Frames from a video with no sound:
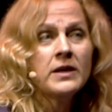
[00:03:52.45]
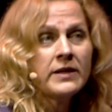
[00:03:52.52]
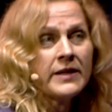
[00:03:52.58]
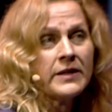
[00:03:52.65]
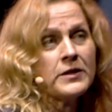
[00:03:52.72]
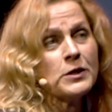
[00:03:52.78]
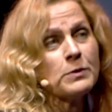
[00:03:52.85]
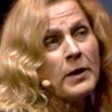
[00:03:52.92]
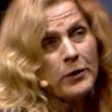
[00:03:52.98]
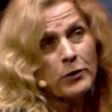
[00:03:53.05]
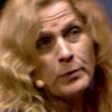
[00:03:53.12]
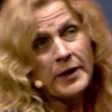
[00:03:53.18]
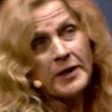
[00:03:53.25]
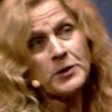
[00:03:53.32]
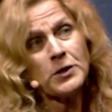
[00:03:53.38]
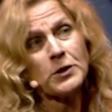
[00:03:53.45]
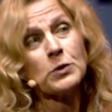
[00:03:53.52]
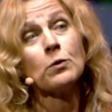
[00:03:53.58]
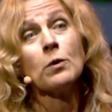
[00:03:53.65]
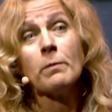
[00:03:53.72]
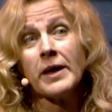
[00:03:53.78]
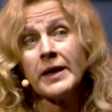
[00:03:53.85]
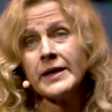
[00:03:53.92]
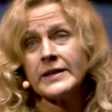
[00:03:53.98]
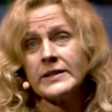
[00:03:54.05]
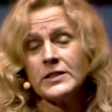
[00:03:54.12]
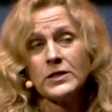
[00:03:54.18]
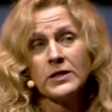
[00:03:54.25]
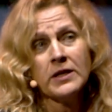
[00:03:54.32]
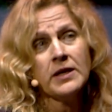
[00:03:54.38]
that these microplastics will make
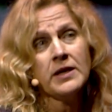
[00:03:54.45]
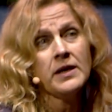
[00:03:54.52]
it